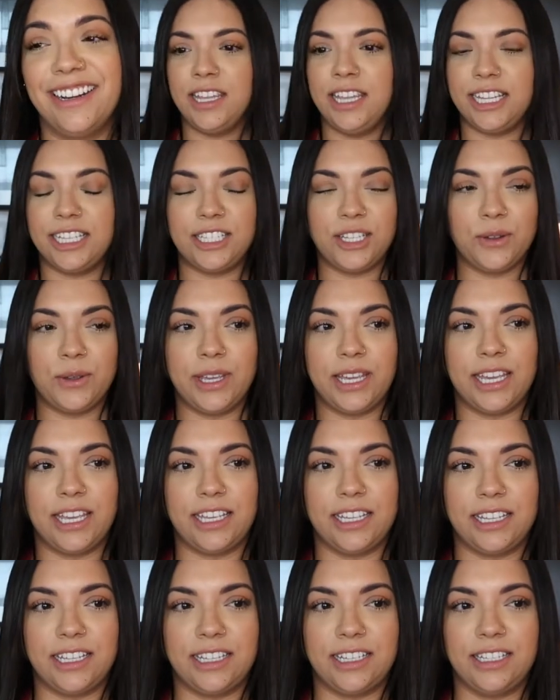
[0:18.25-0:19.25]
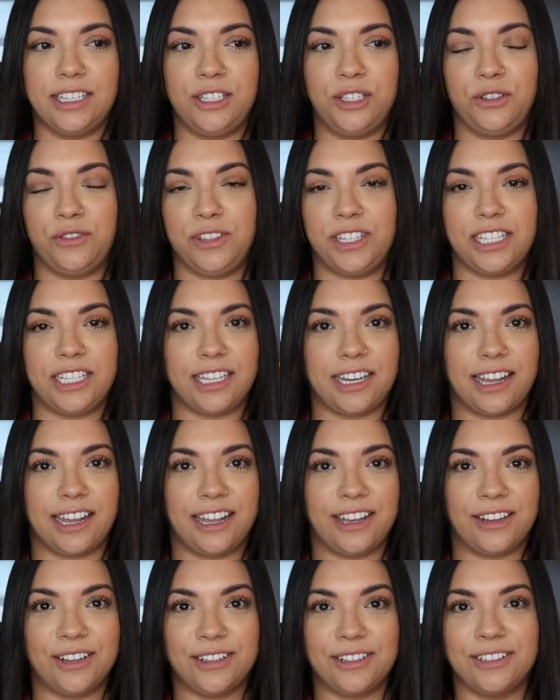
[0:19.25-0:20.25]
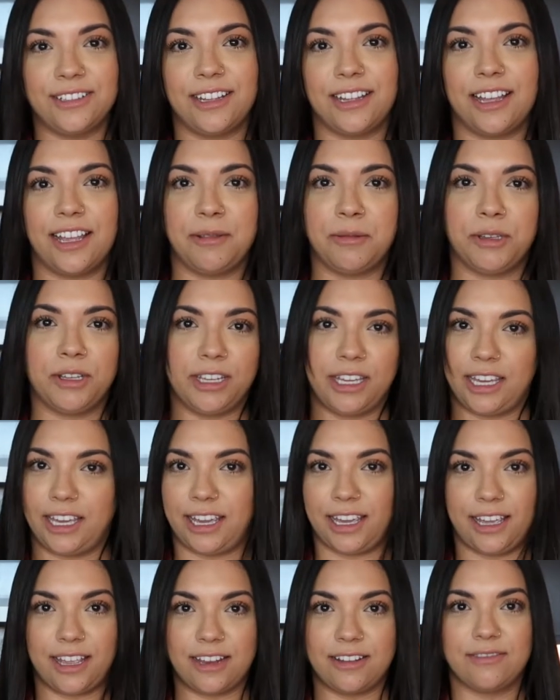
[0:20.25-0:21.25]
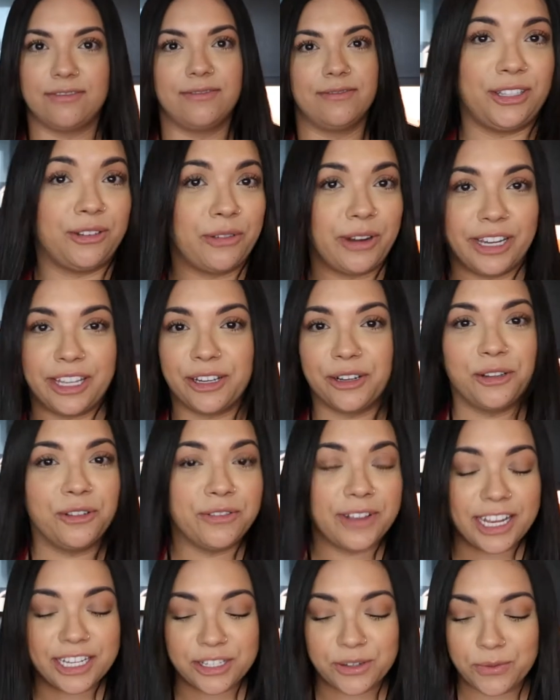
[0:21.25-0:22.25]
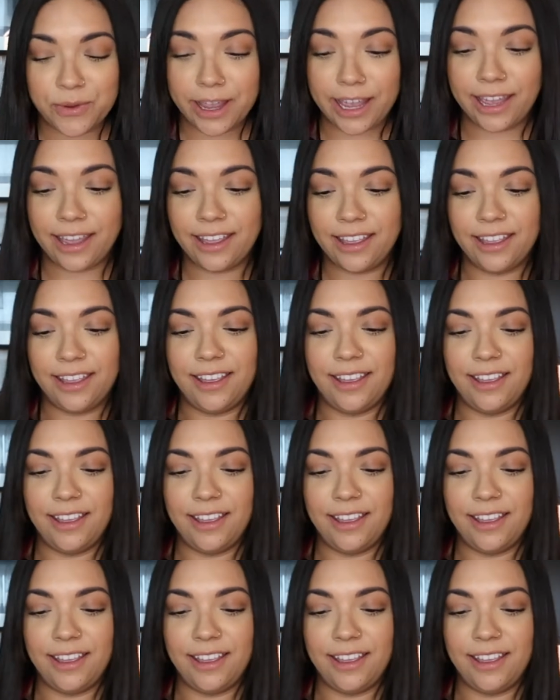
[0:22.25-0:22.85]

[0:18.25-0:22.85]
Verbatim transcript: He's doing his sous vide style. I'm cooking it the regular old fashioned way.